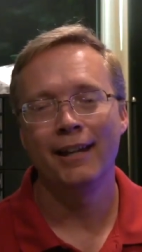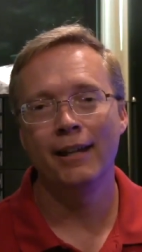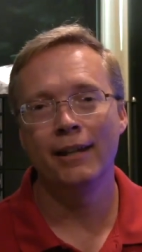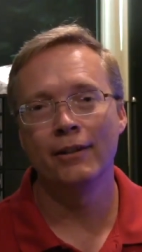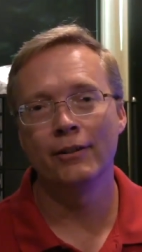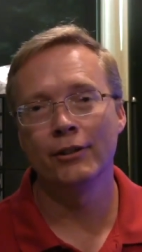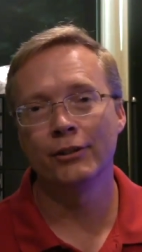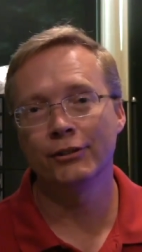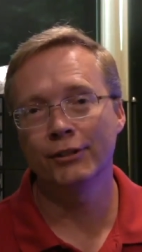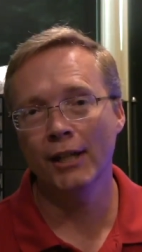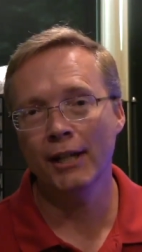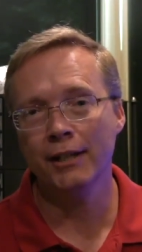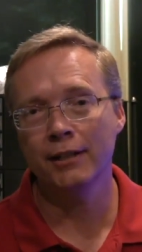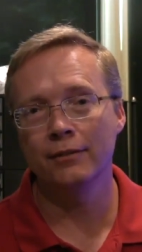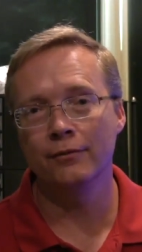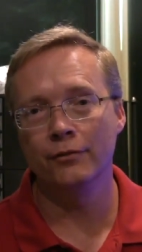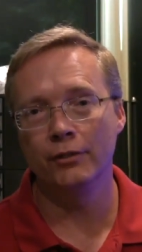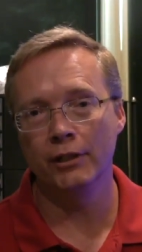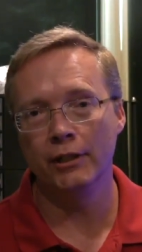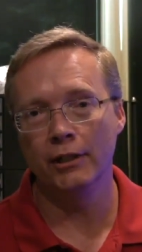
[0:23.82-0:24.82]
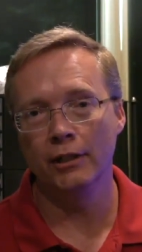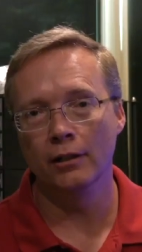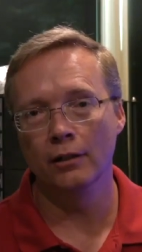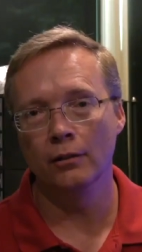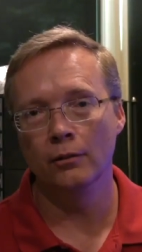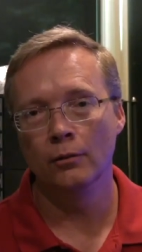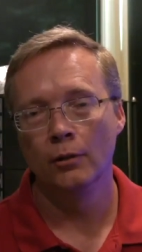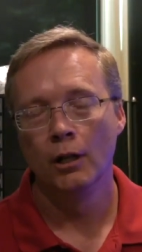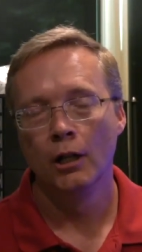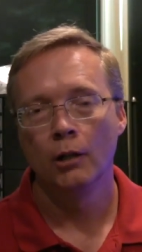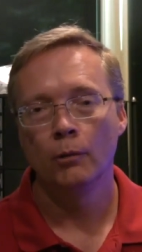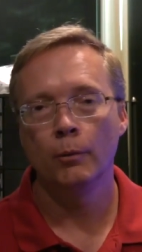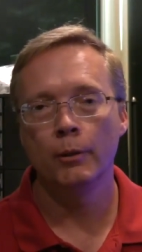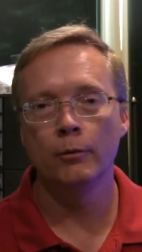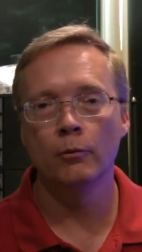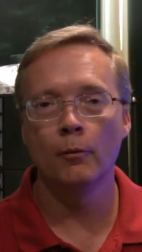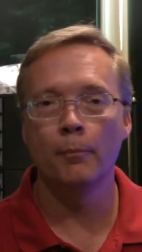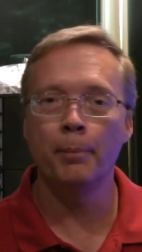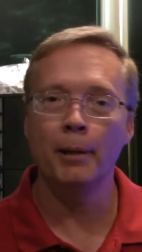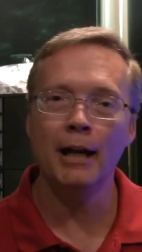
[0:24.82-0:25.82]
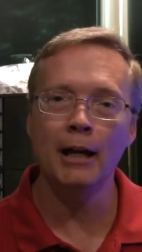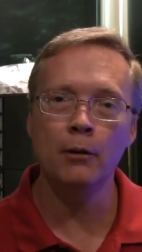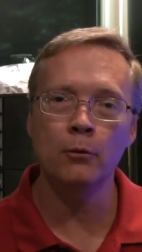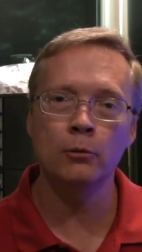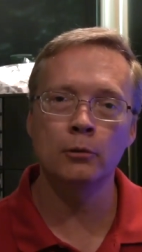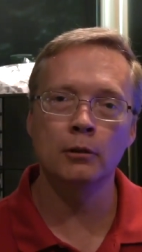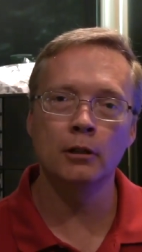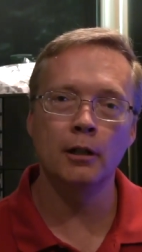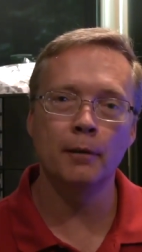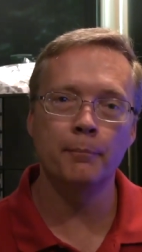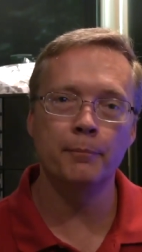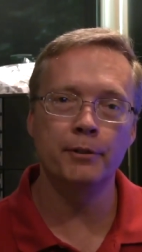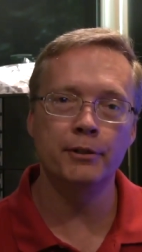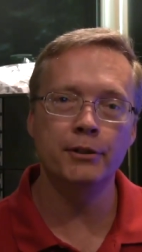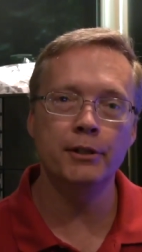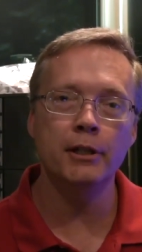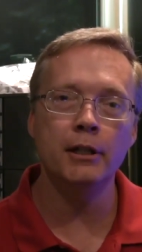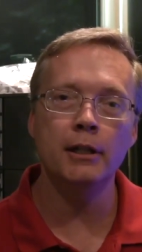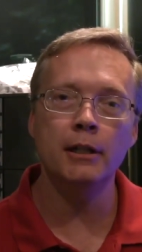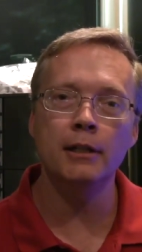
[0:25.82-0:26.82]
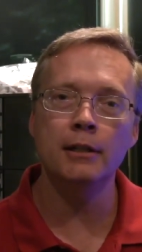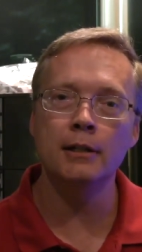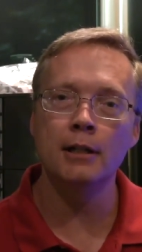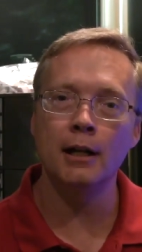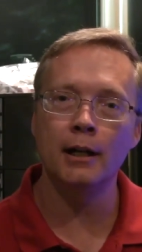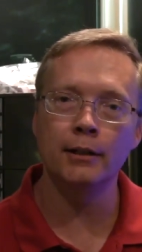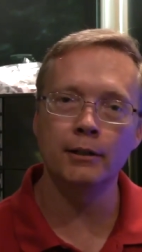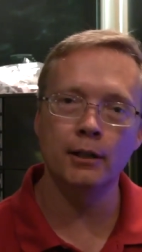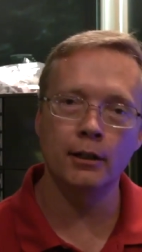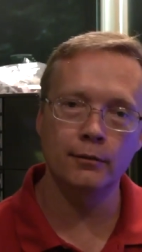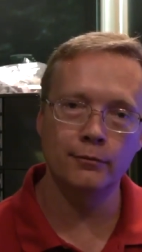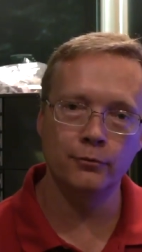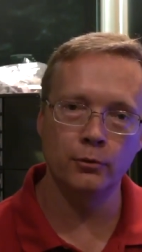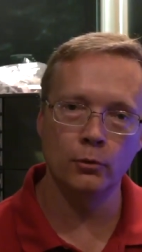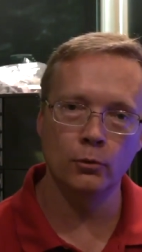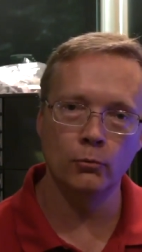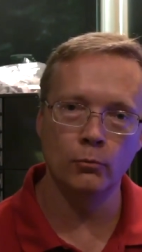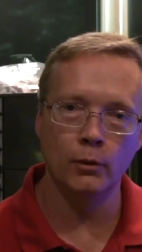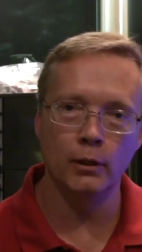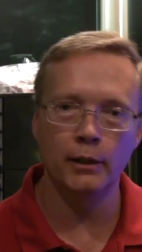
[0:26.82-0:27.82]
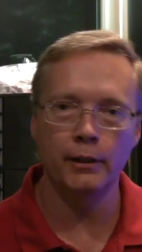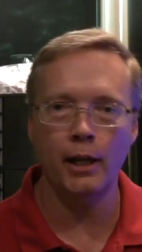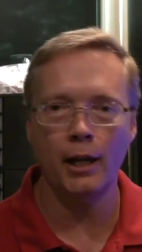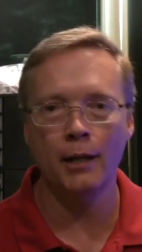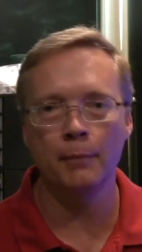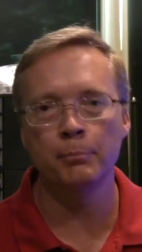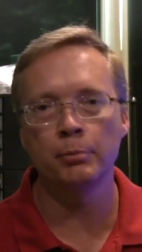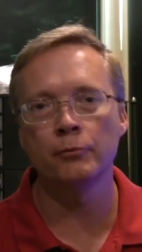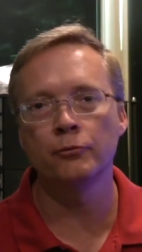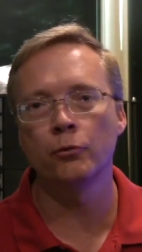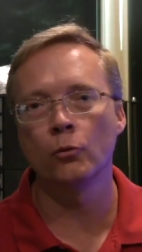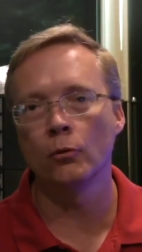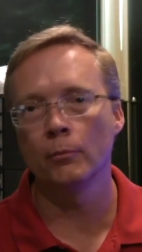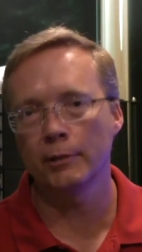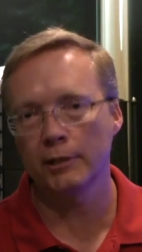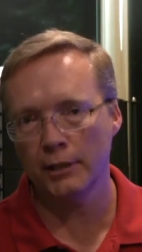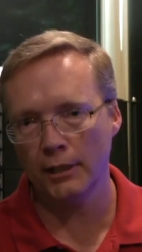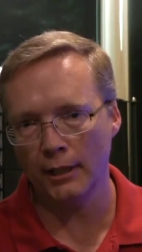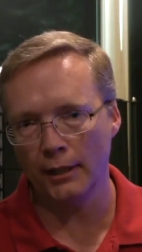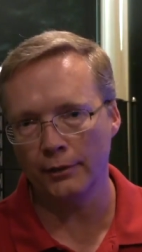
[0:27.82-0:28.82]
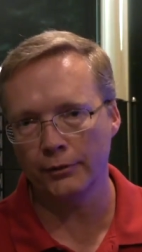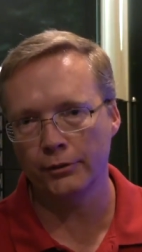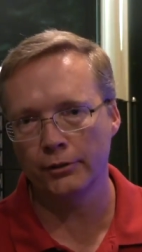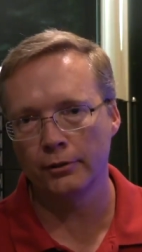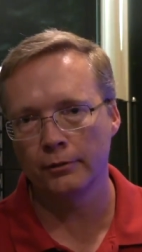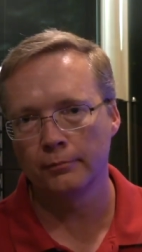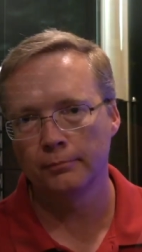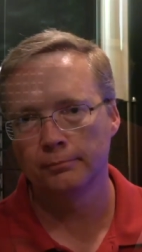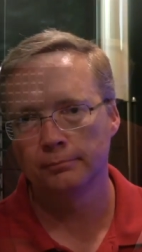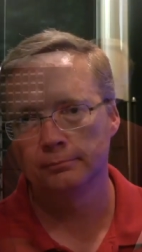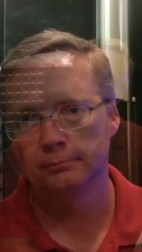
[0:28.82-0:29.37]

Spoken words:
In the second video, we will power up the DE9941 and perform a test.